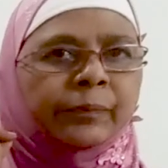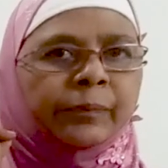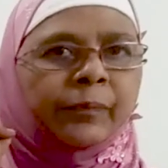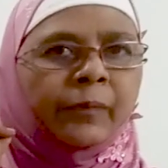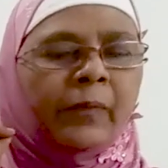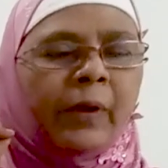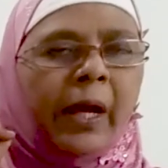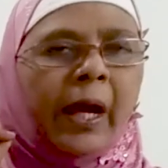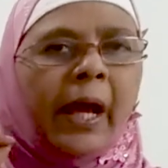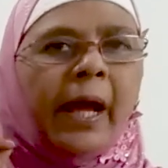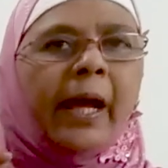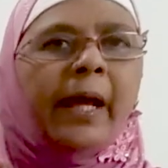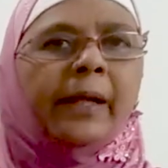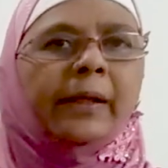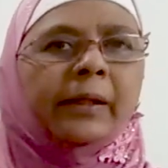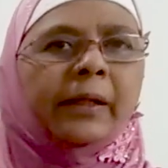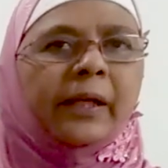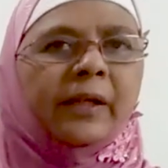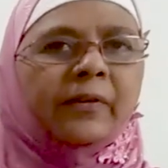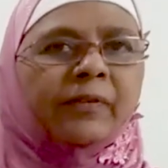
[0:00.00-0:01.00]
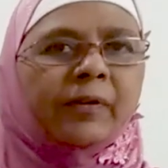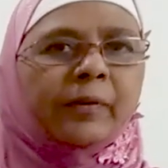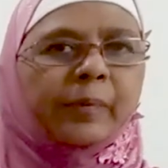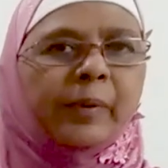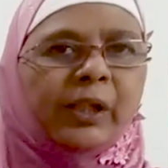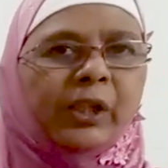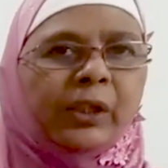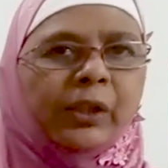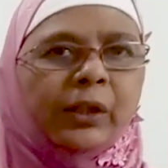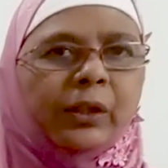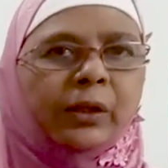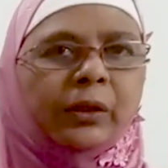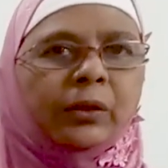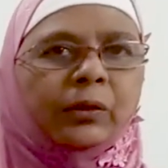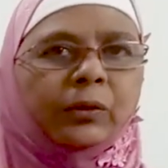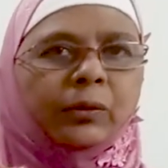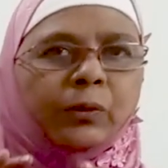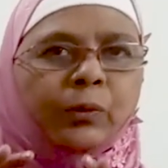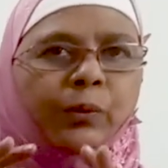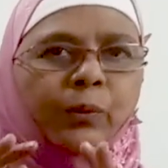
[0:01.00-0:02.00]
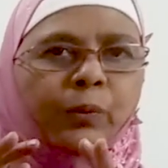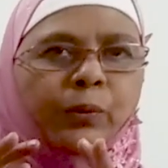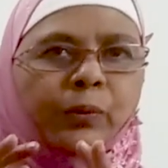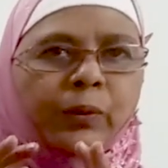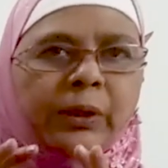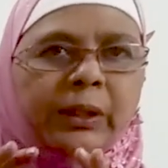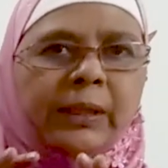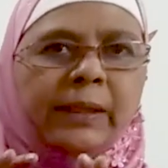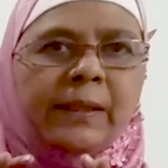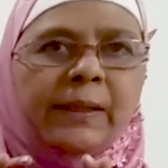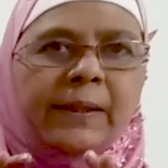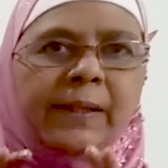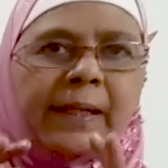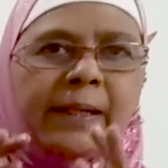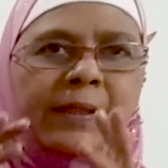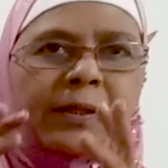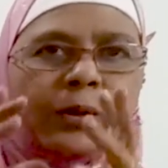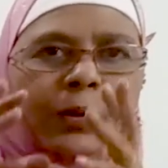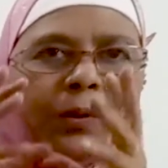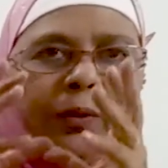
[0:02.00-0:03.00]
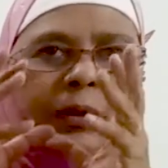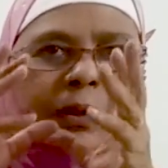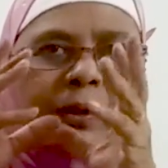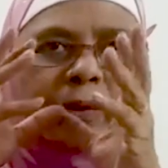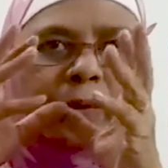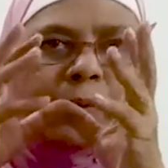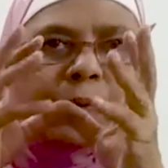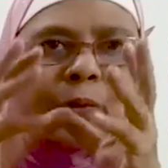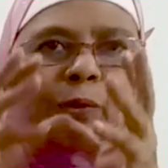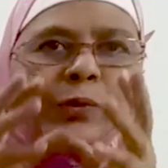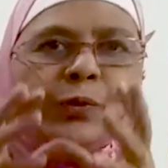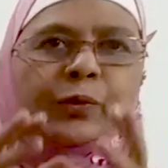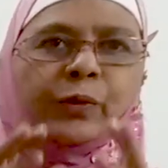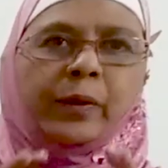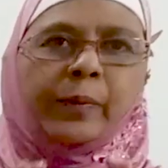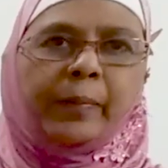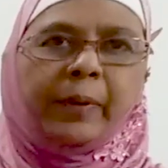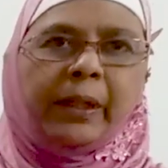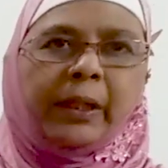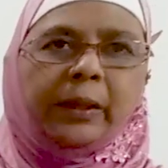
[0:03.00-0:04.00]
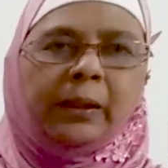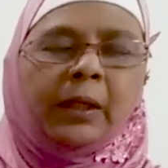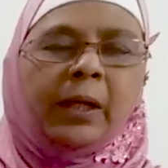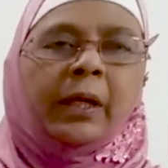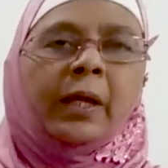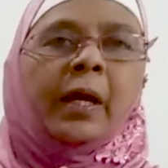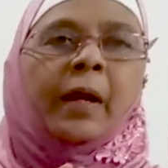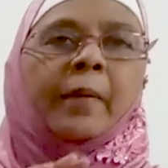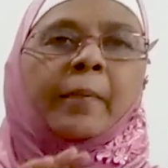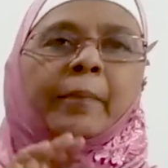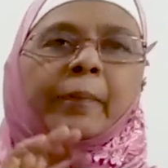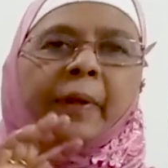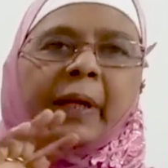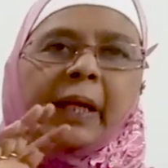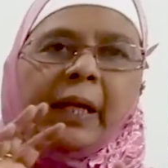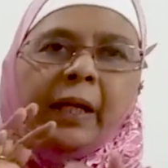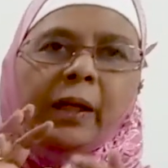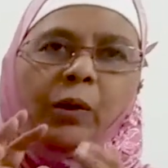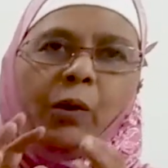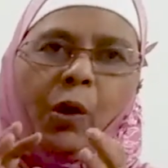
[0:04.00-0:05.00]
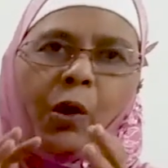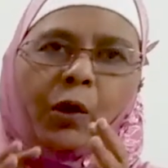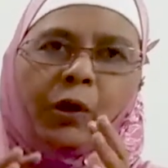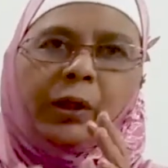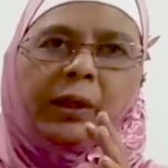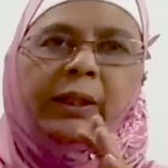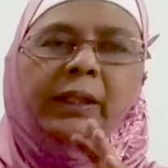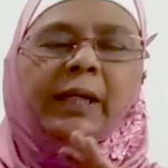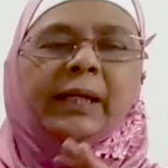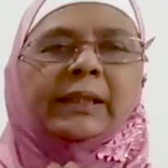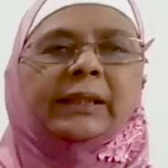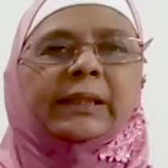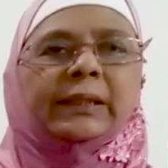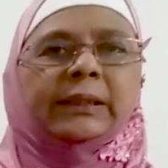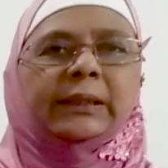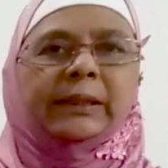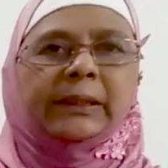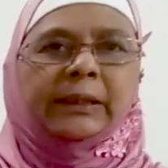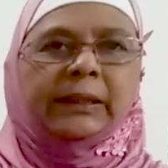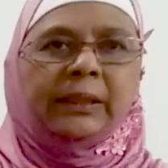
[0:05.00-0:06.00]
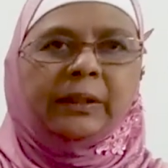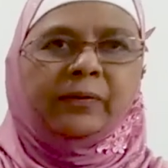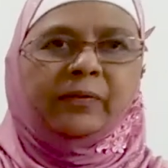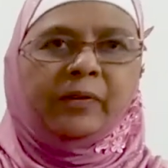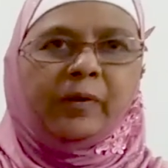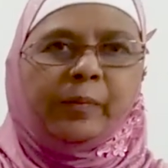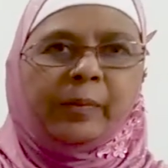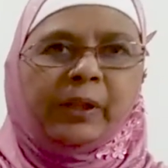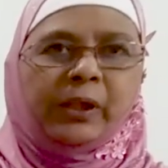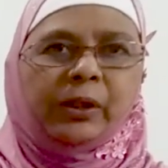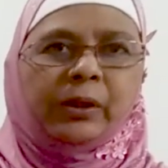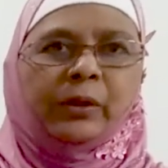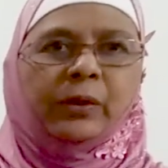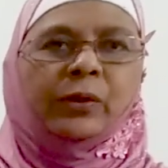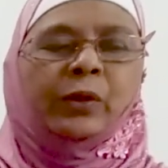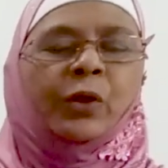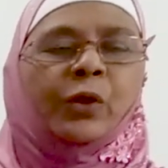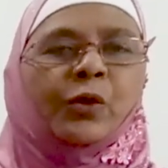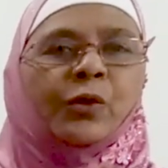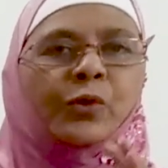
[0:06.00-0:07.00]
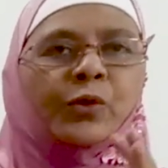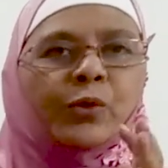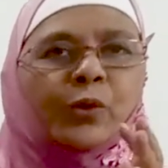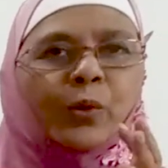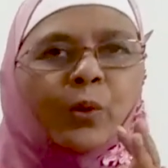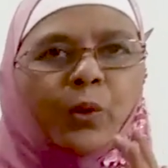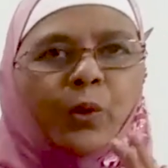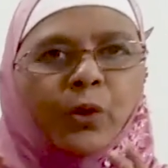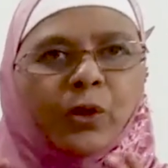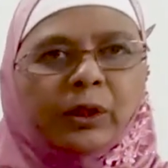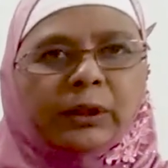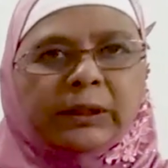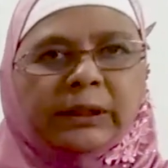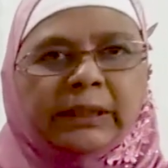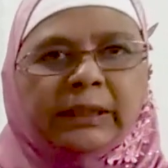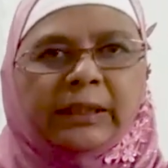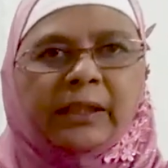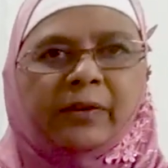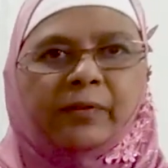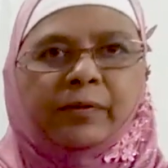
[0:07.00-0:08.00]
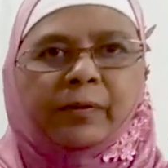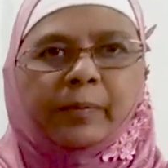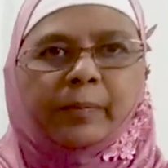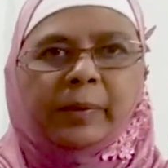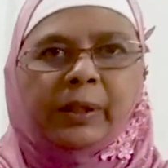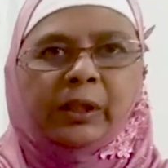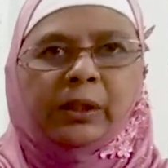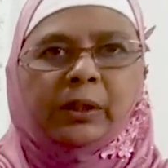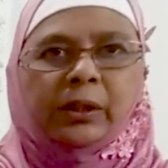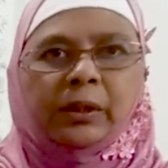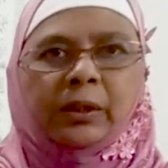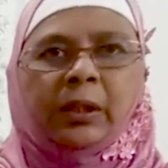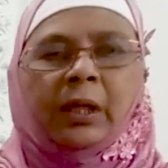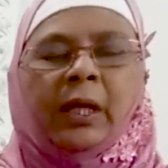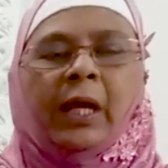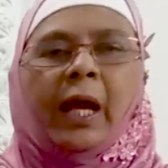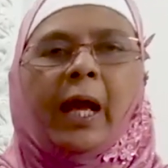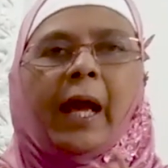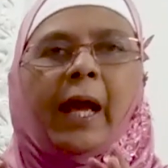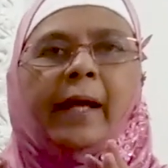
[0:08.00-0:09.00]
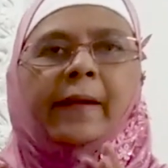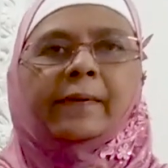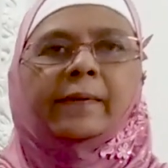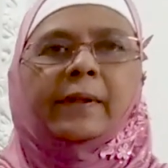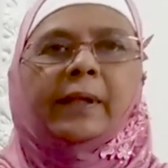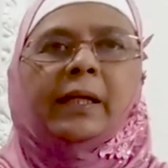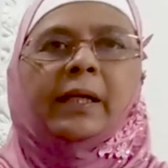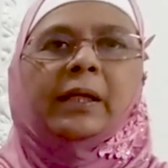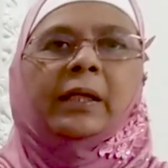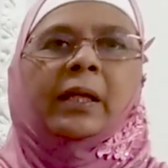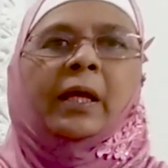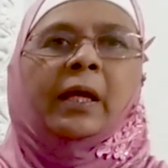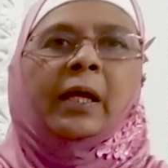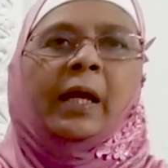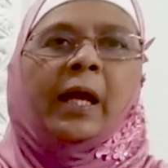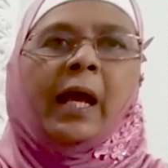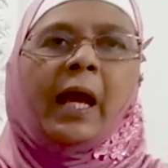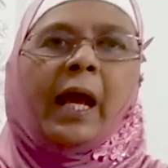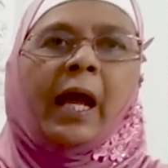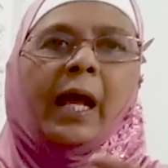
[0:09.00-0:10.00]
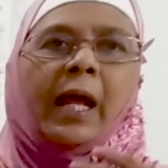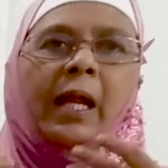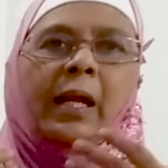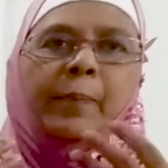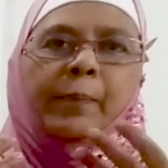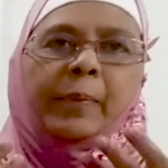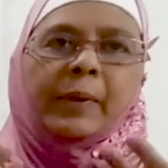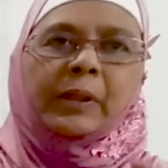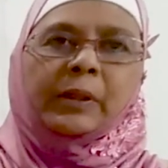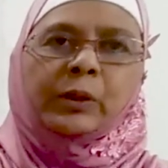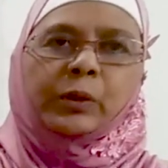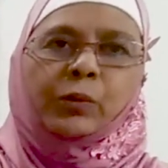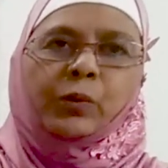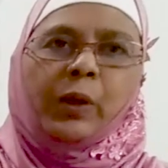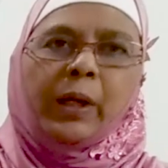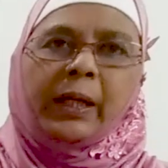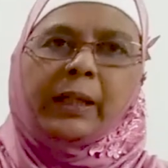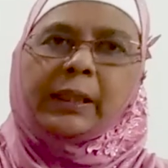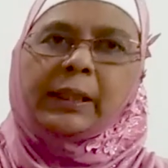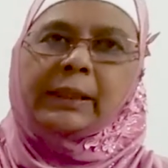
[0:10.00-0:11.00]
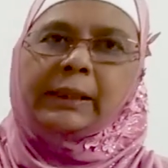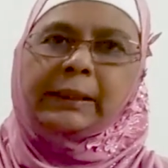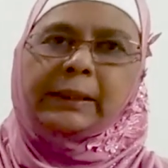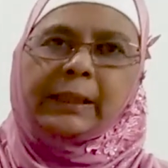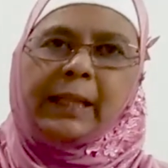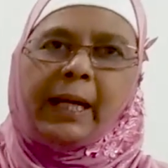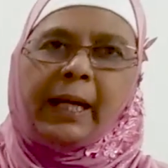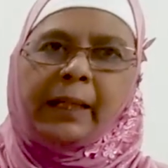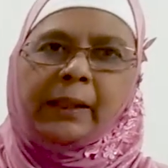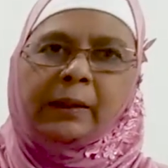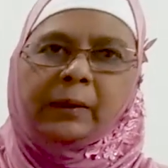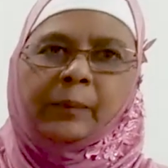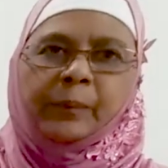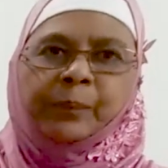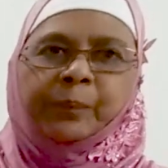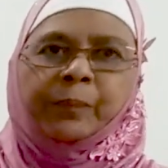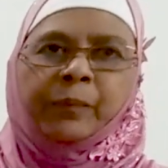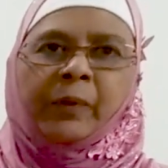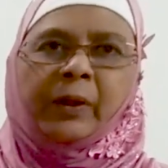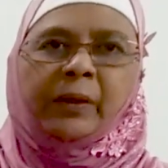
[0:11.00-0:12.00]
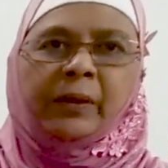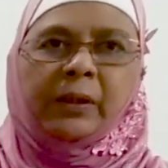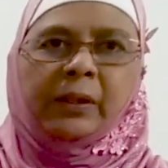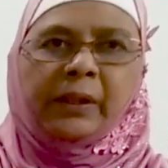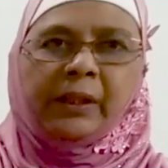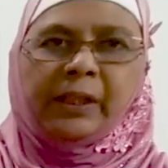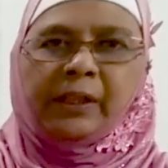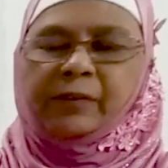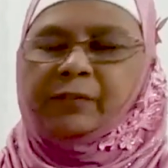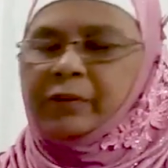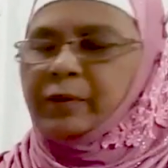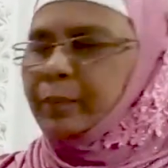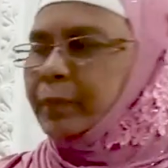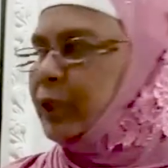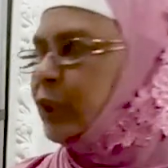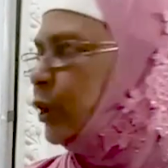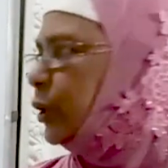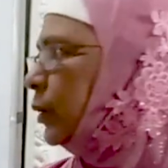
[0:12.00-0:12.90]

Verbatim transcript: and information through this sense organ goes to the brain. Brain organizes this information, stores this information and then help us to understand the information.